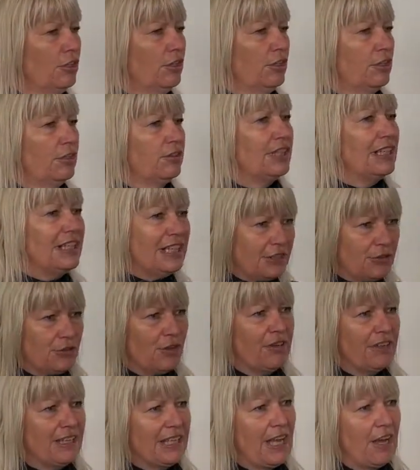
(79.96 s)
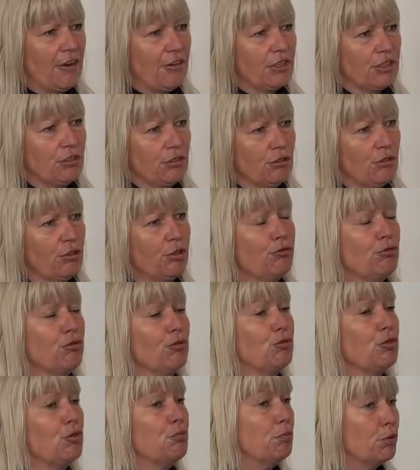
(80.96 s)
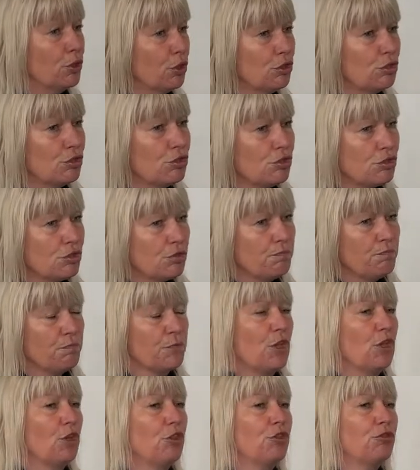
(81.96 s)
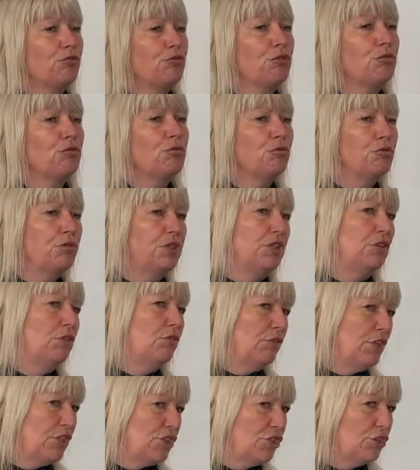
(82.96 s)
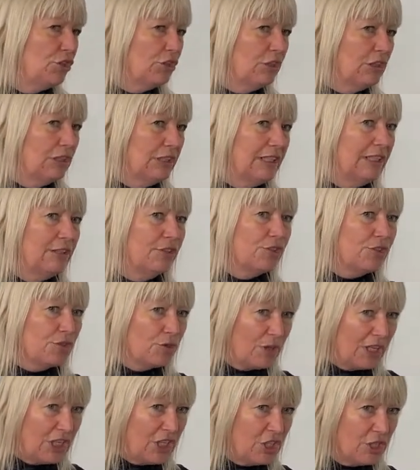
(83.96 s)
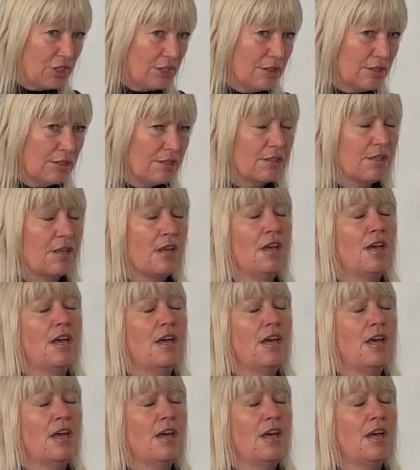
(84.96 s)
the literary character through the books, through the original illustrations,